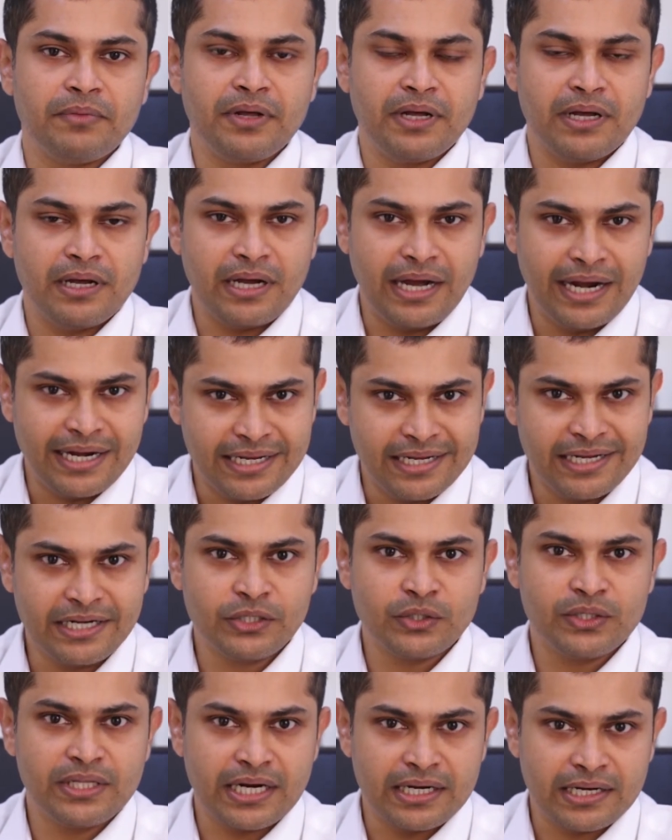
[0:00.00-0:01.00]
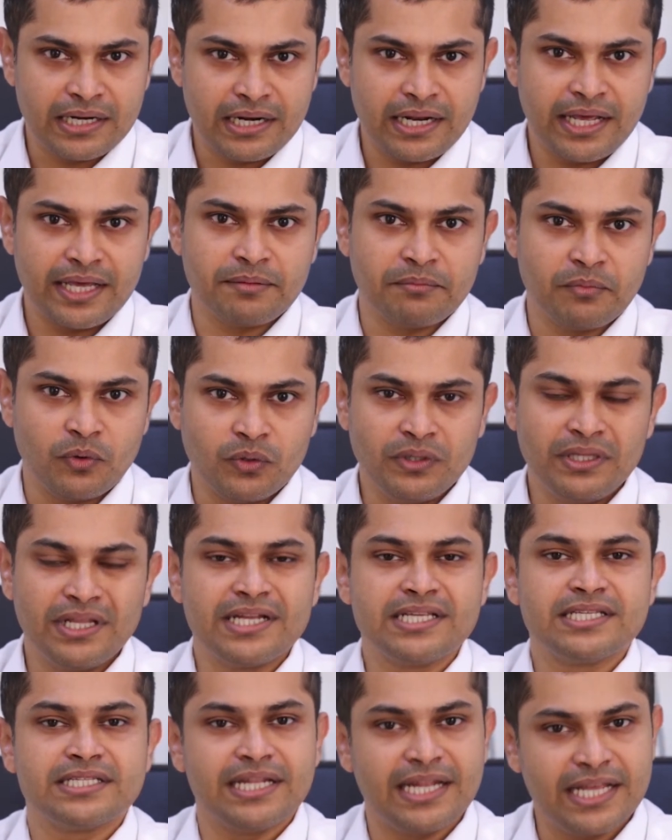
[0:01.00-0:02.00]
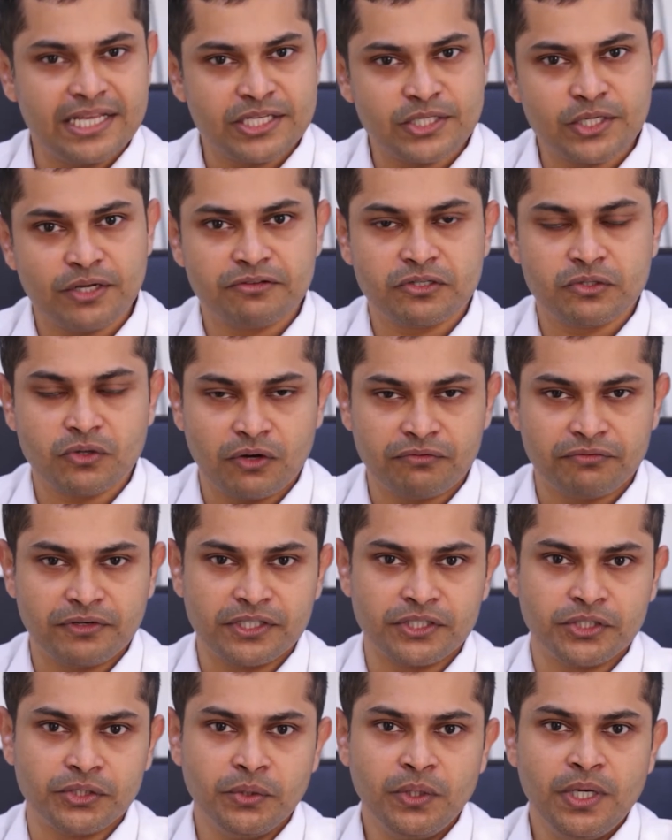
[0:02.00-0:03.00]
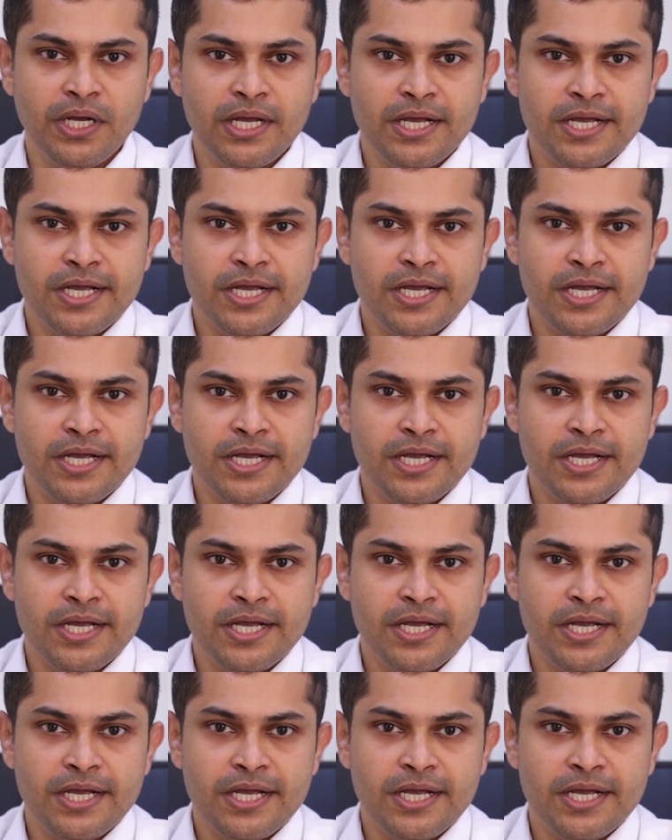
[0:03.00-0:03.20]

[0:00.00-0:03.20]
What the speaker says: adhered to the underlying bone, there is less of soft tissue.